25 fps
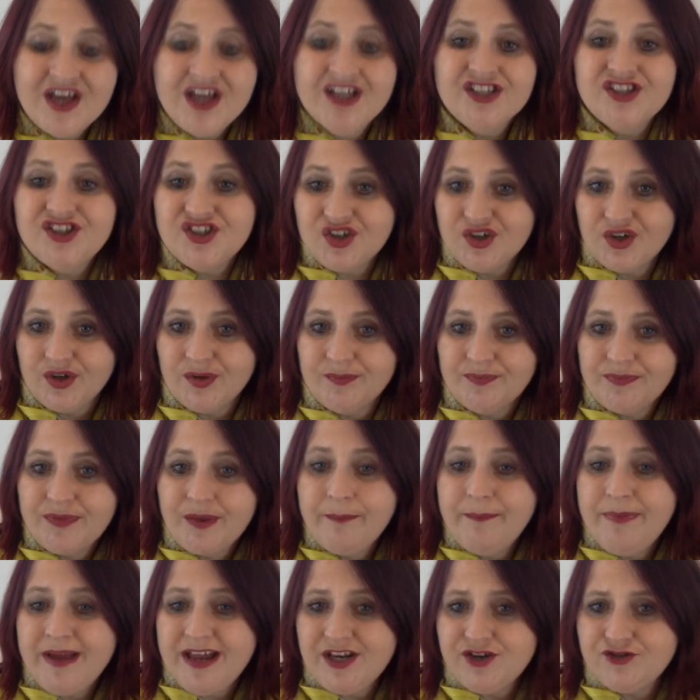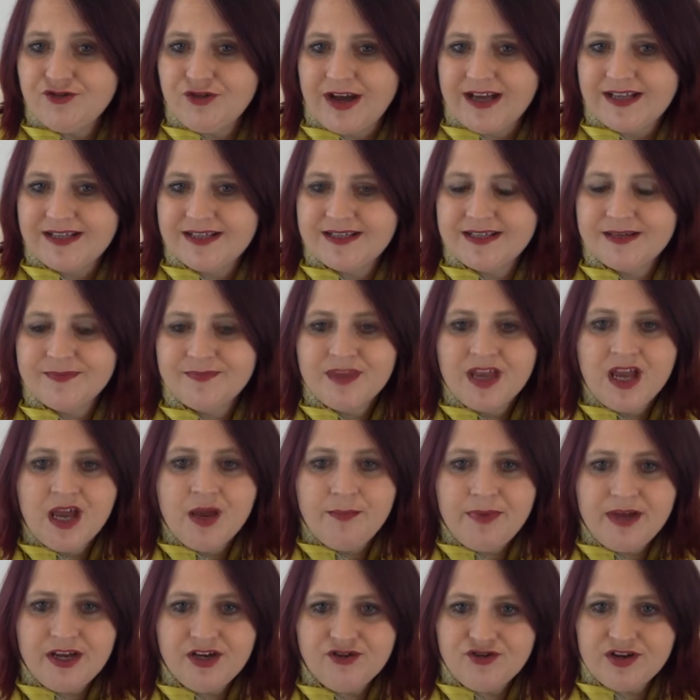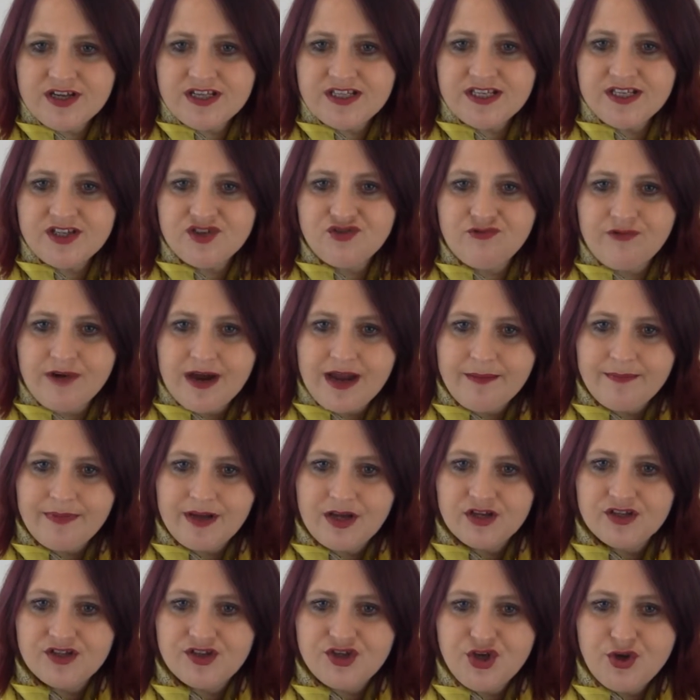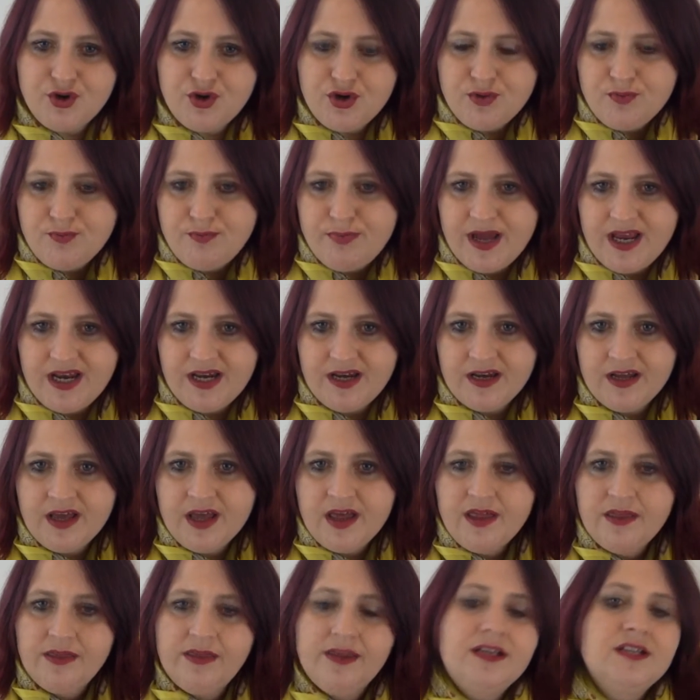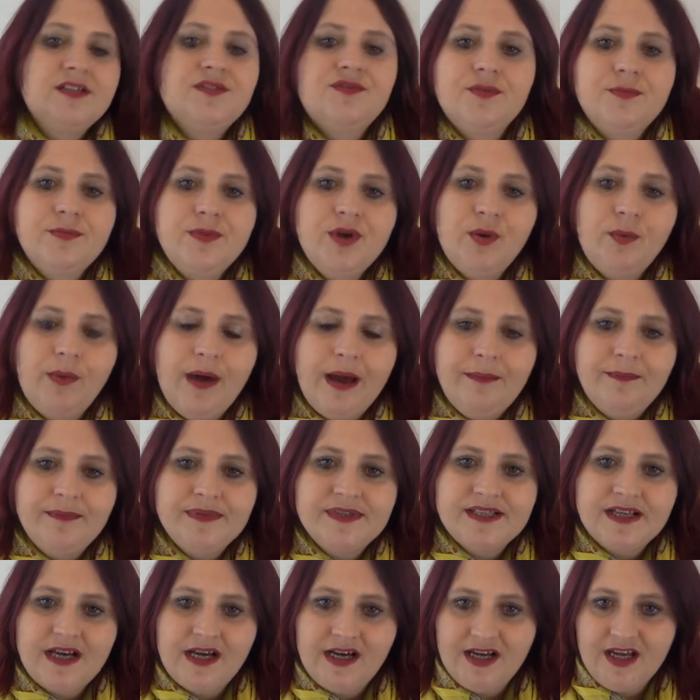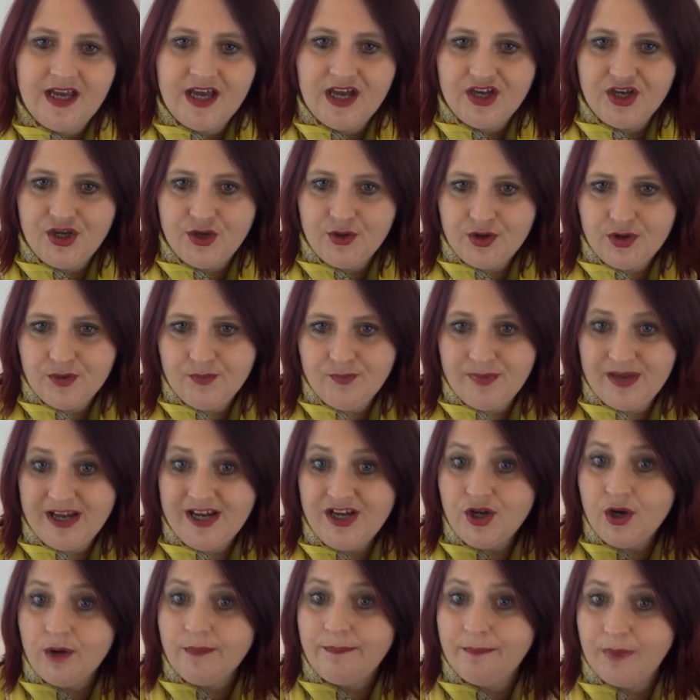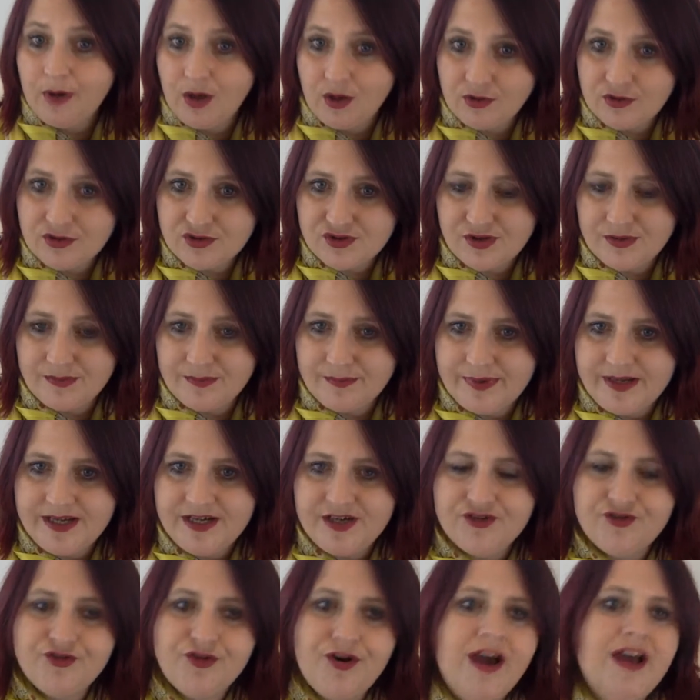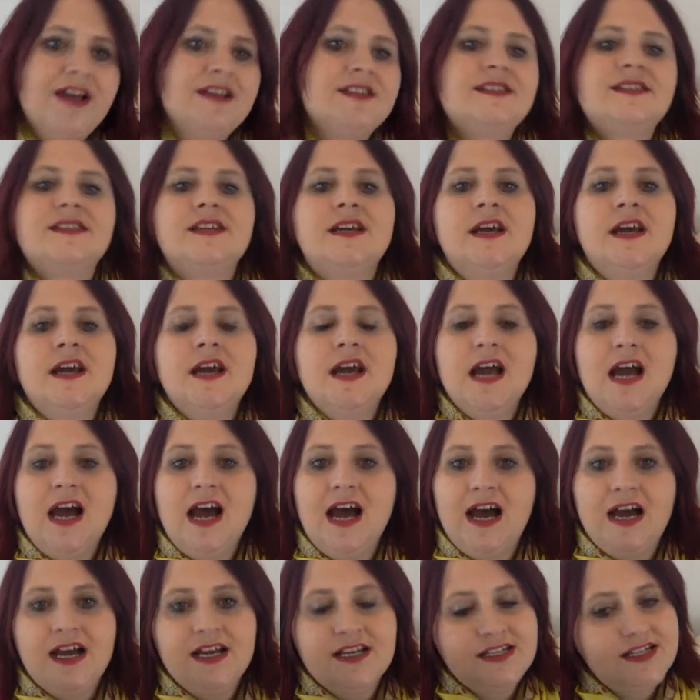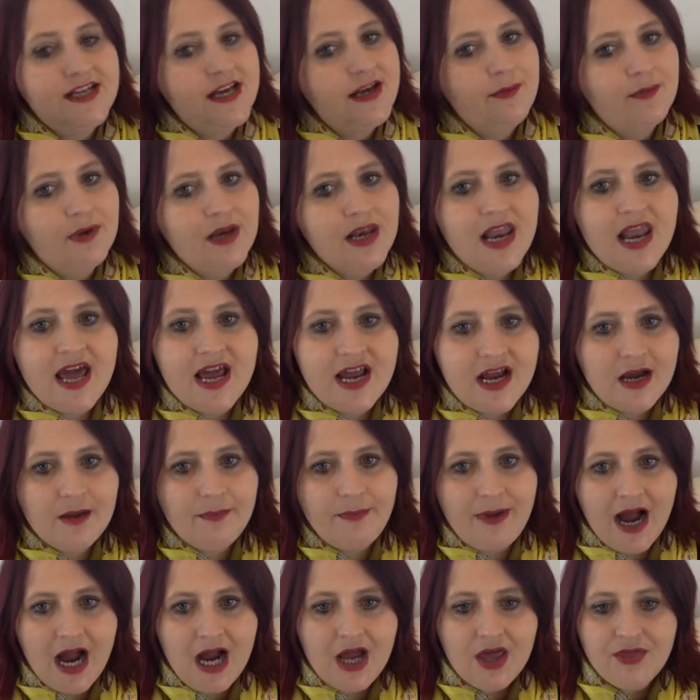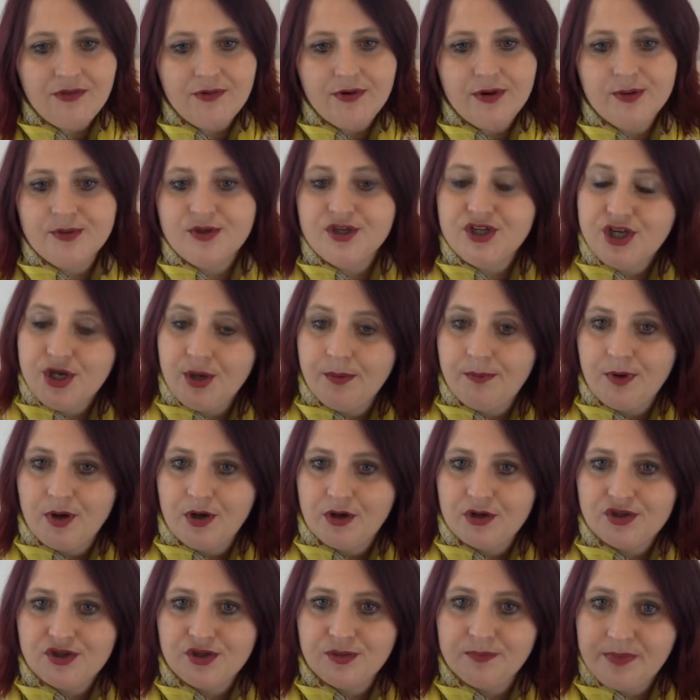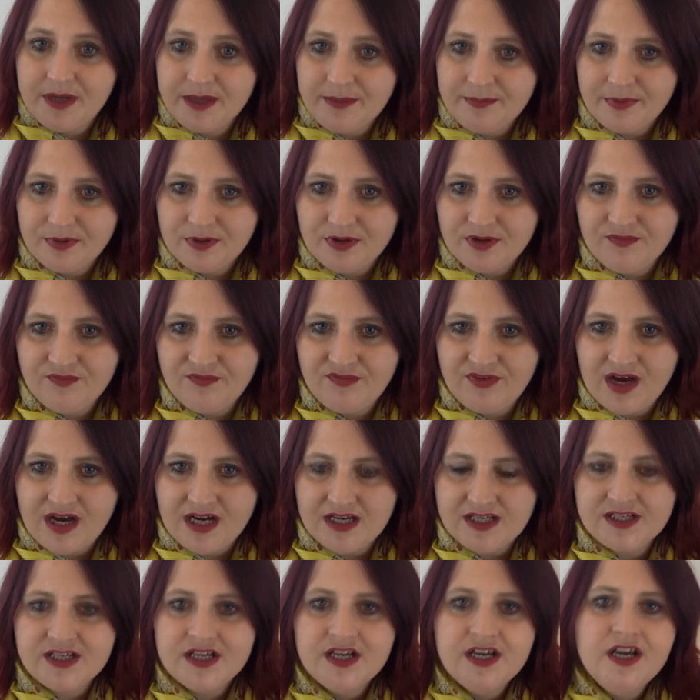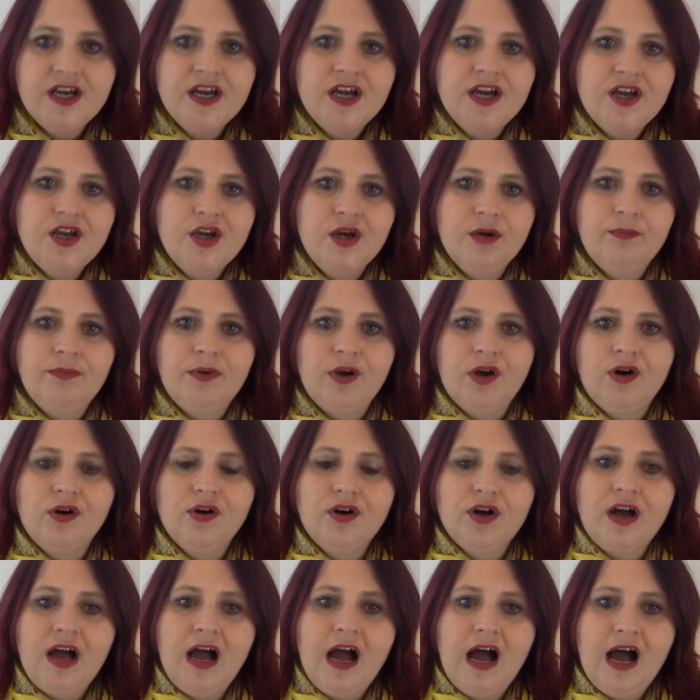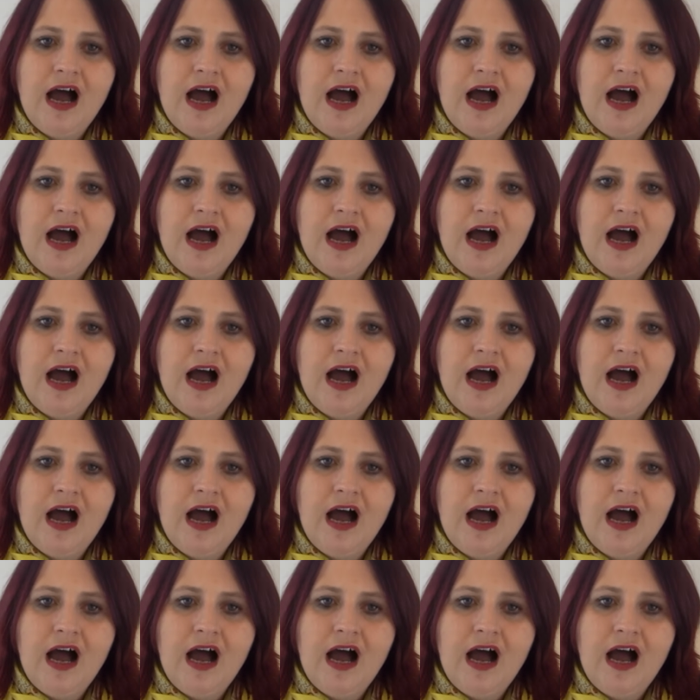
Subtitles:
So, Pinterest. Pinterest is great because you can pin things from your website and you can pin your blogs on Pinterest, and it will link back through to your blog so people can find your blog